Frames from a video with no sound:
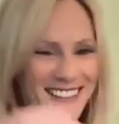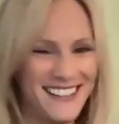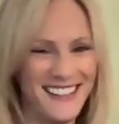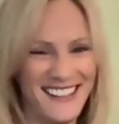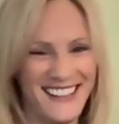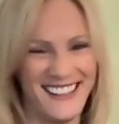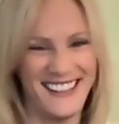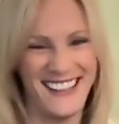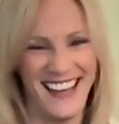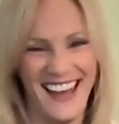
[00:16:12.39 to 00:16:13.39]

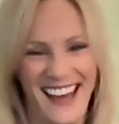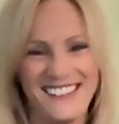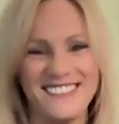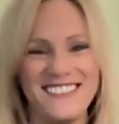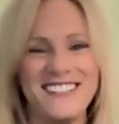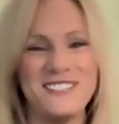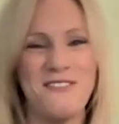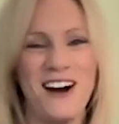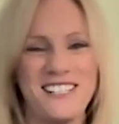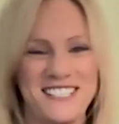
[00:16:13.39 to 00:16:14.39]
I don't need to
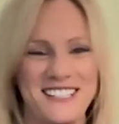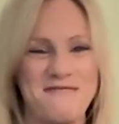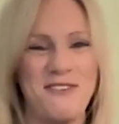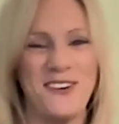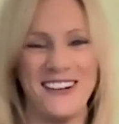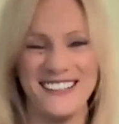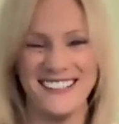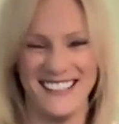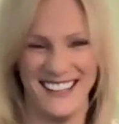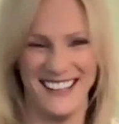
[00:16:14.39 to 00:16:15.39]
watch anymore.